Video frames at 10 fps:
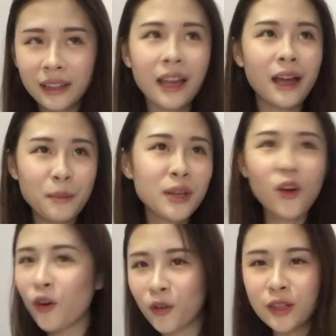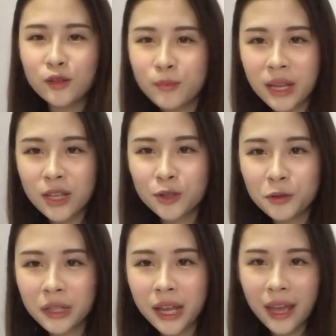Like, I mean, congrats, you made it
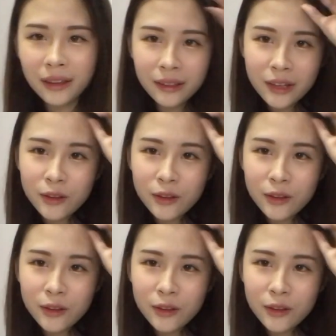through the end.